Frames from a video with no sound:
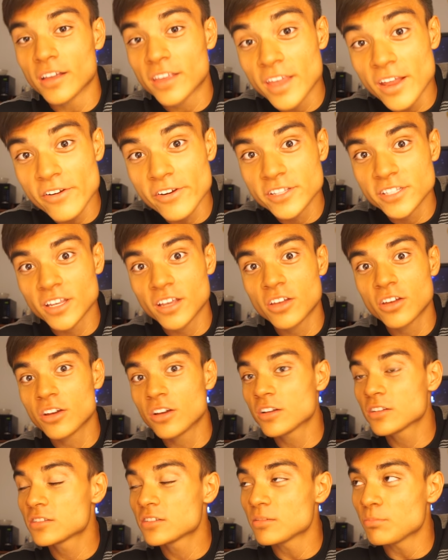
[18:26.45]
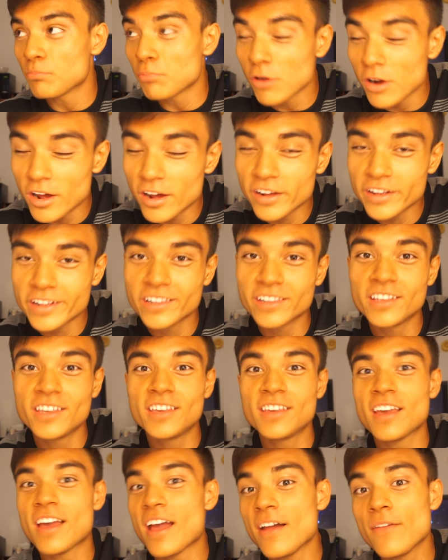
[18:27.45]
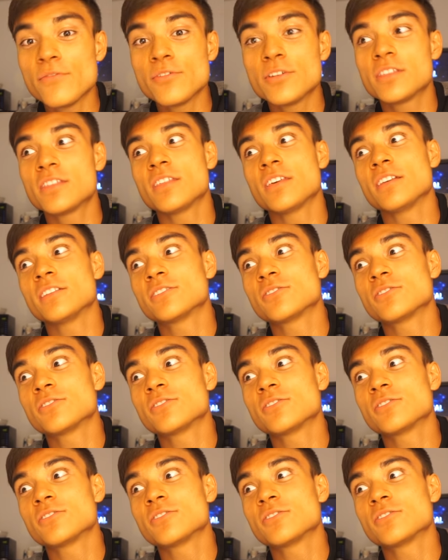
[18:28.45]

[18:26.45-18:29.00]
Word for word: carrots I cooked, broccoli, everything.